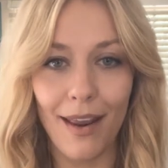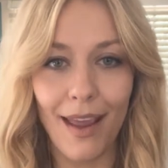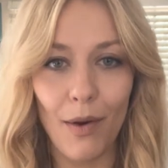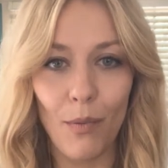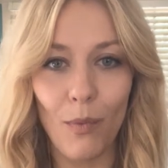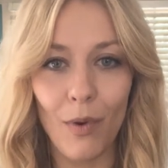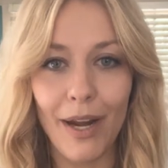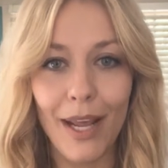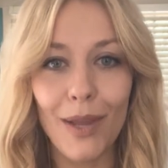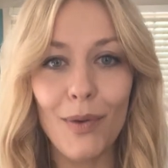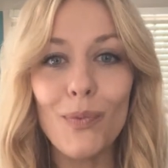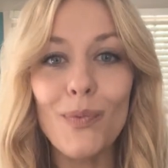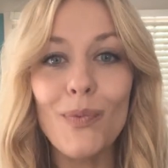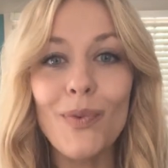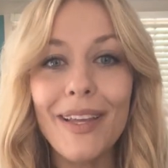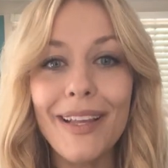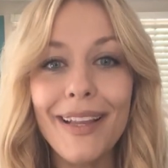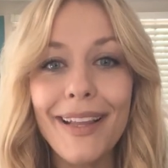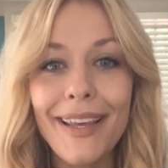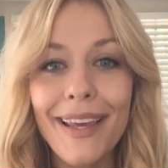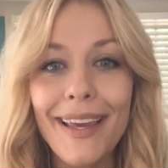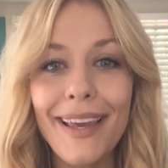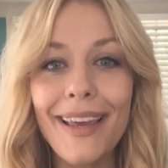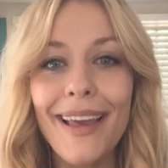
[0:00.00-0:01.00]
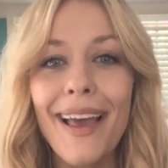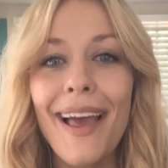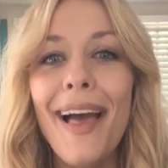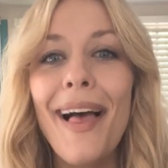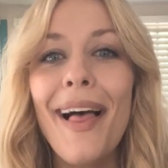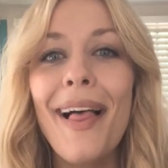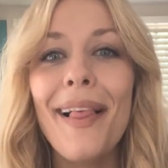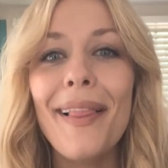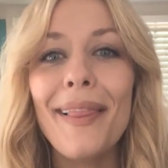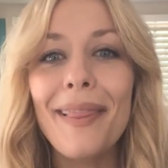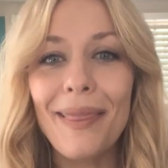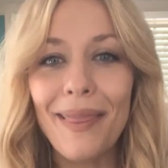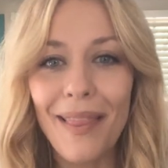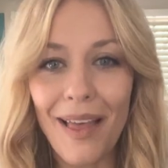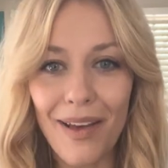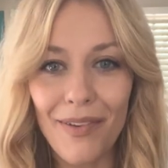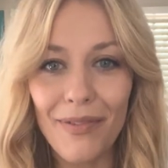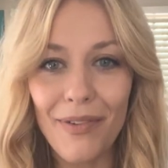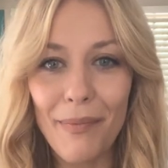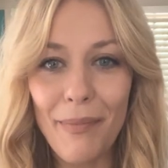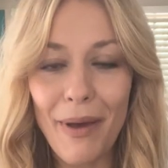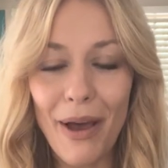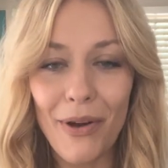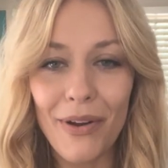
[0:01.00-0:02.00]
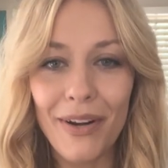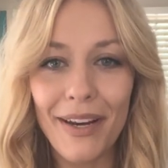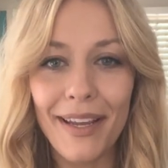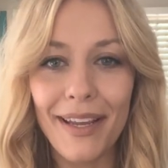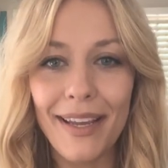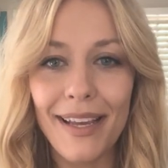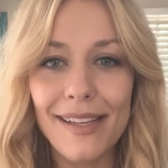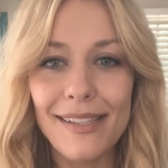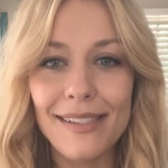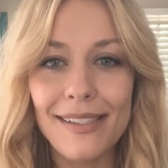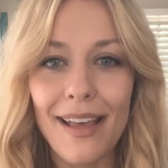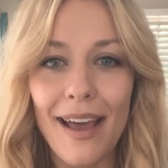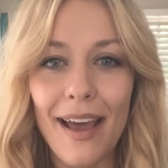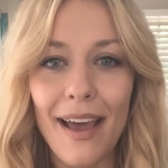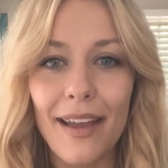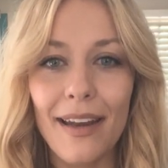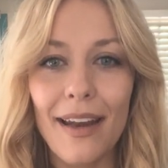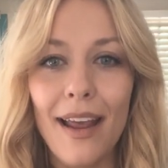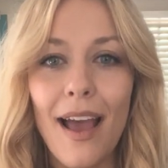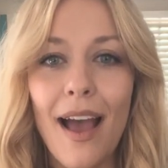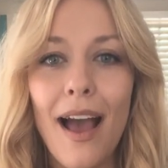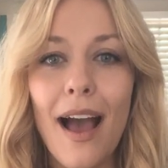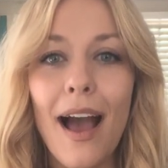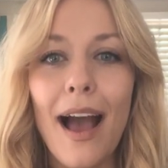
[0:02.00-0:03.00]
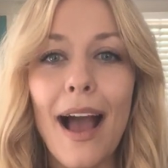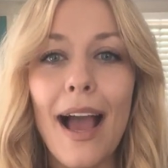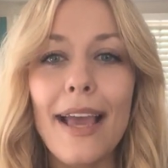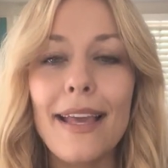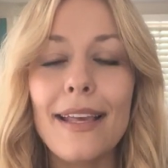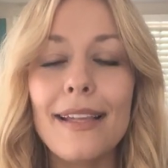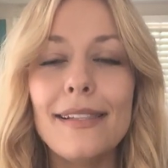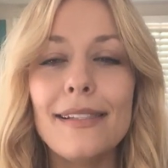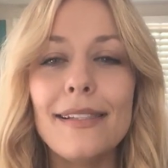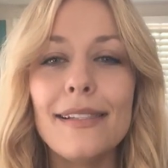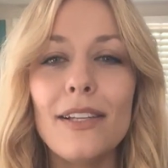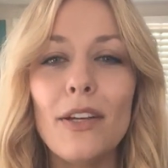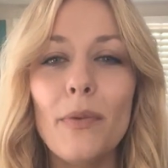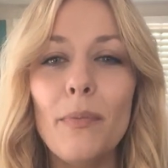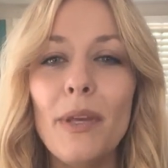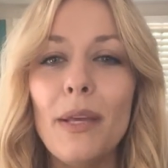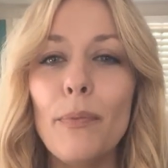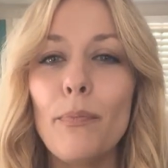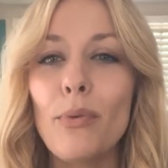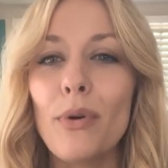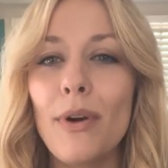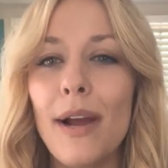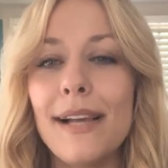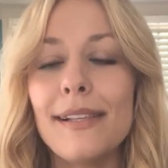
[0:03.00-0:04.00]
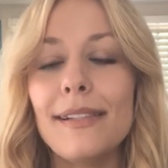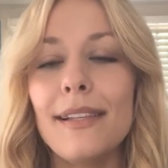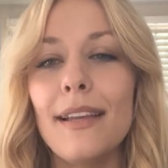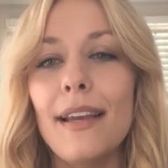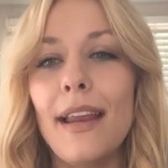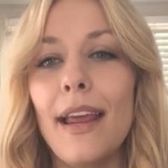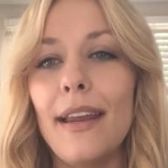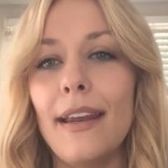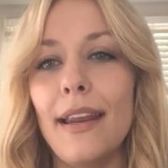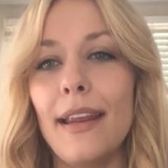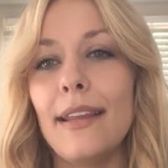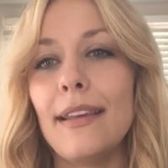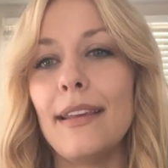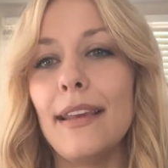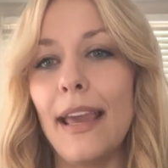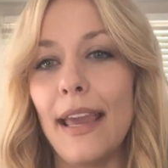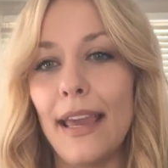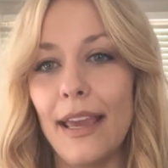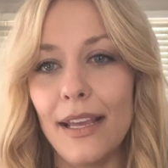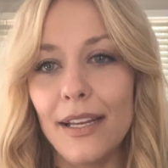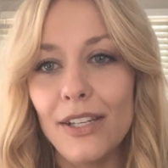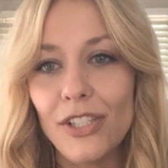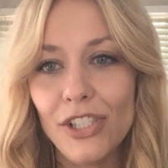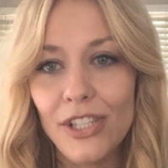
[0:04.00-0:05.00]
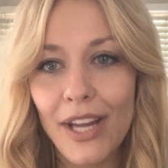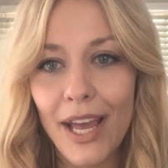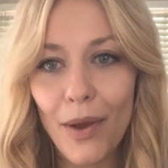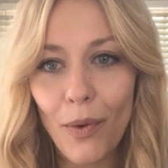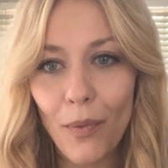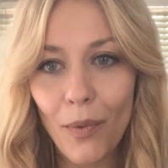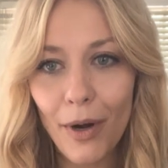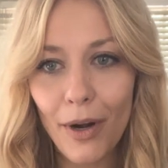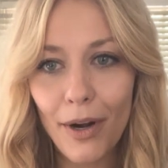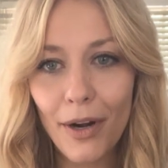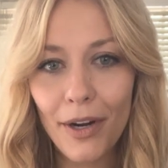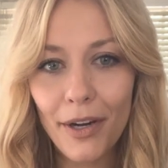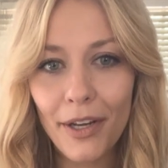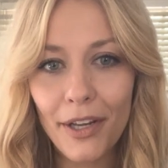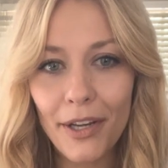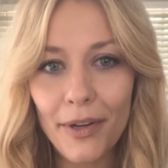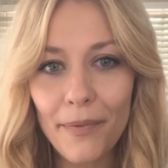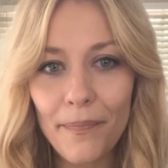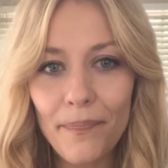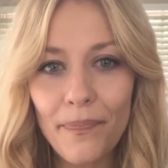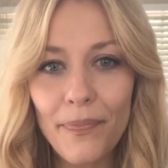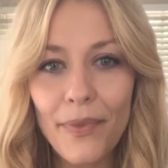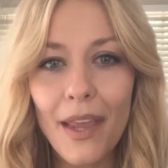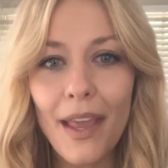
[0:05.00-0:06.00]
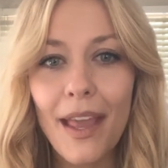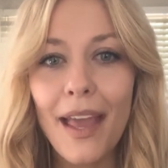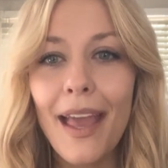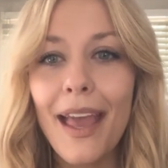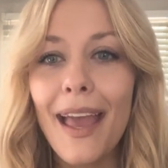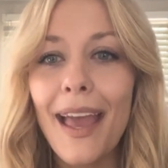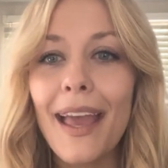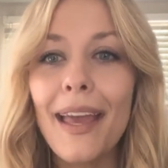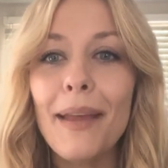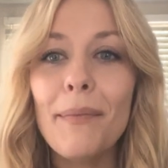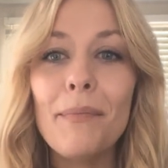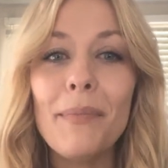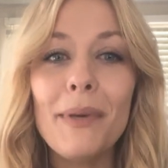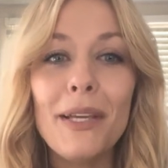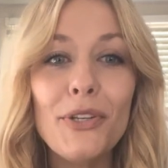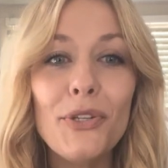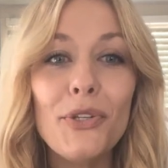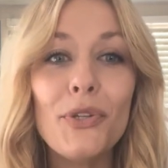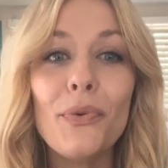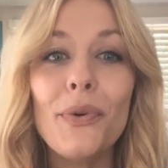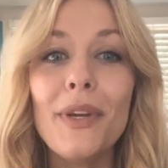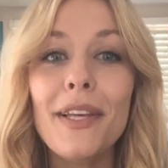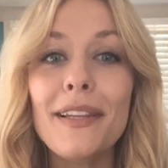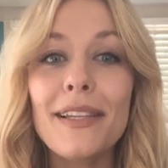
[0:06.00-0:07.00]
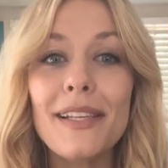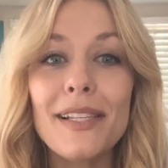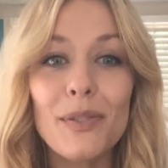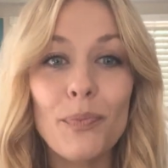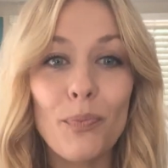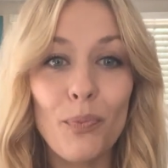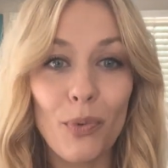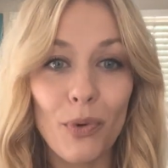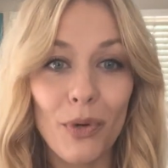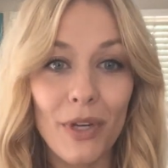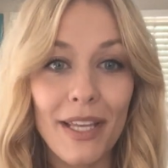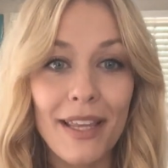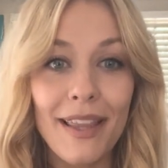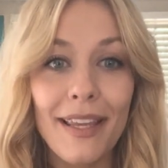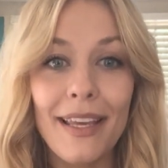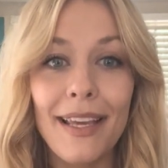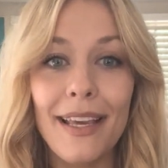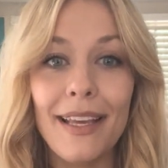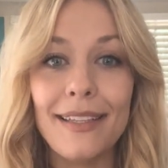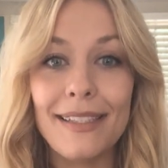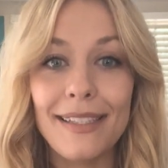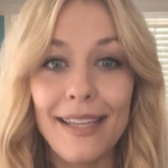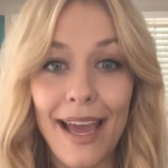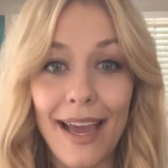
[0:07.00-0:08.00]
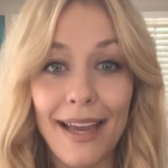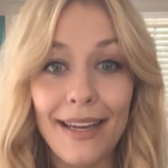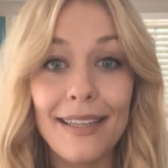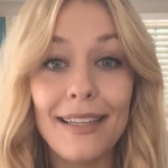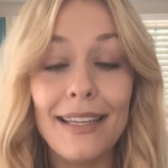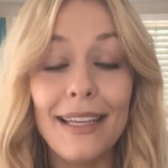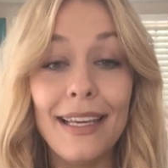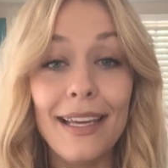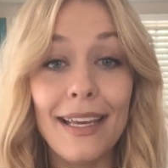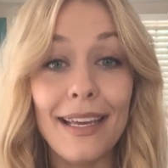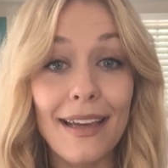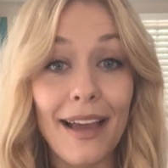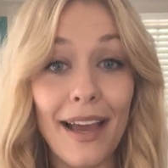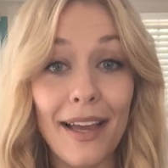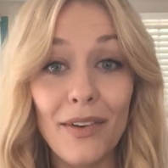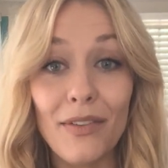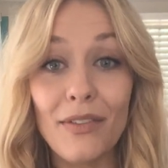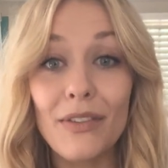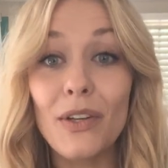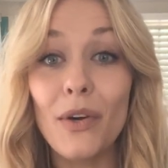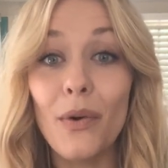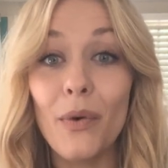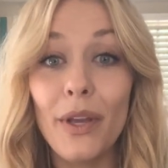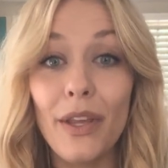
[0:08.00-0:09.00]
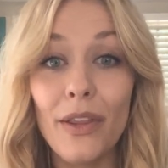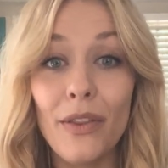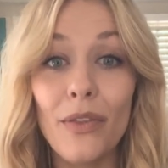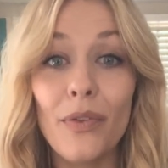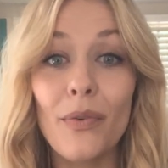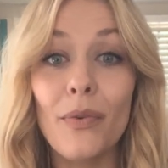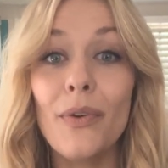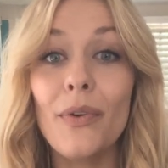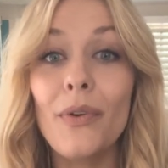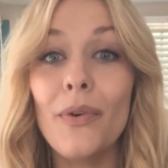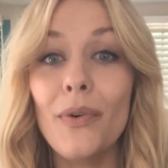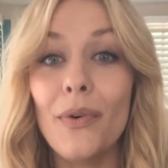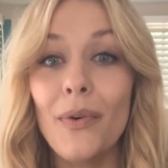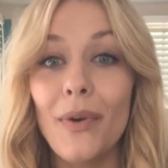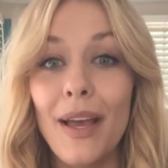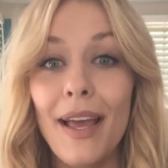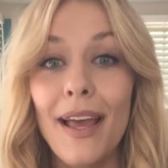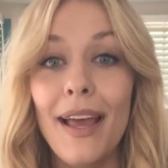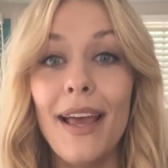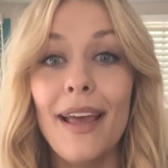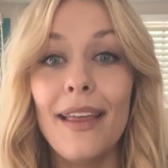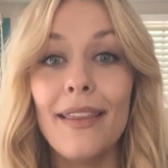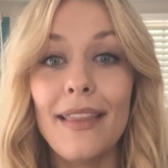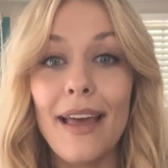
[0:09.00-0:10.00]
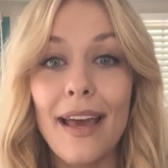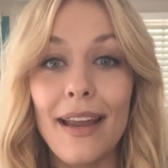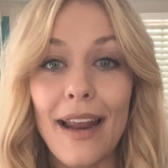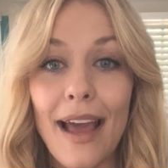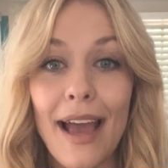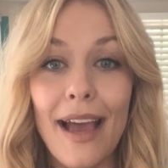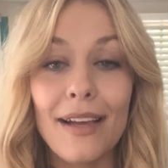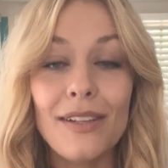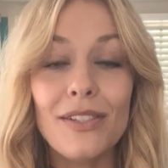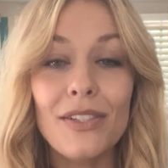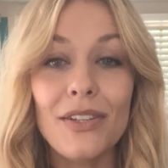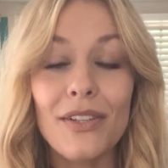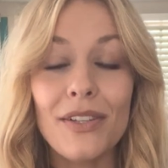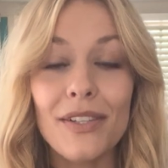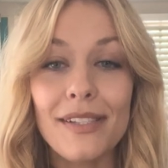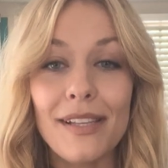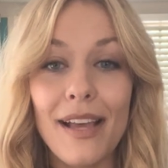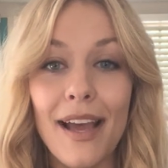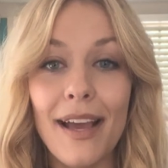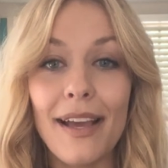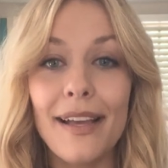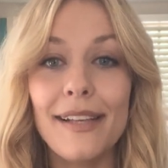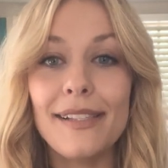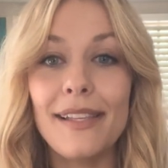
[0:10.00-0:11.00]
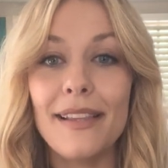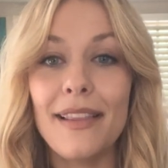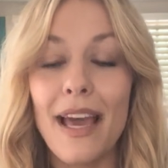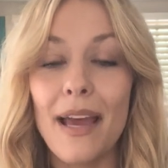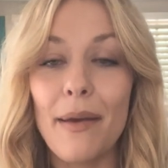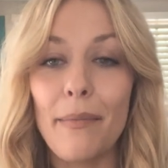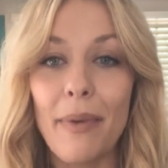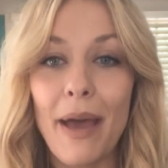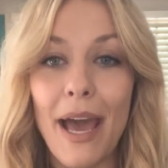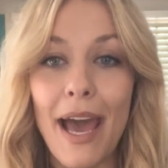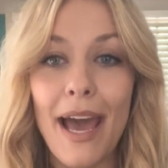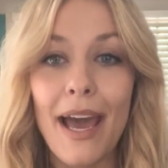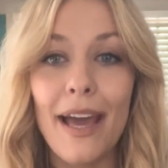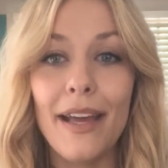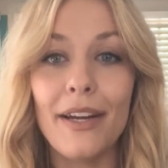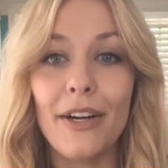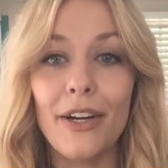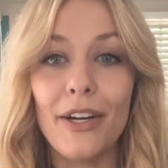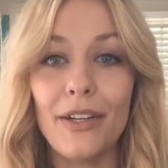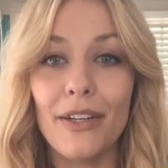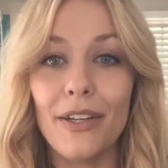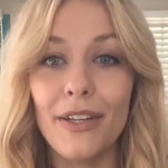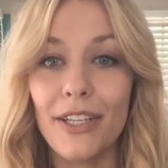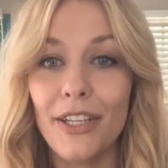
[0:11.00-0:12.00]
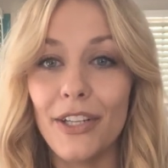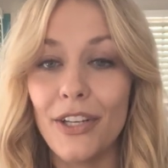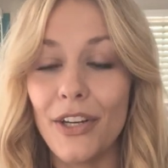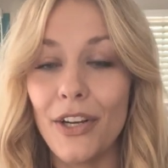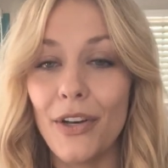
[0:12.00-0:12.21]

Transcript: And what I really love about it is that I can still be present and engaged at work and be doing this breathing technique, kind of going through that exercise and that pattern.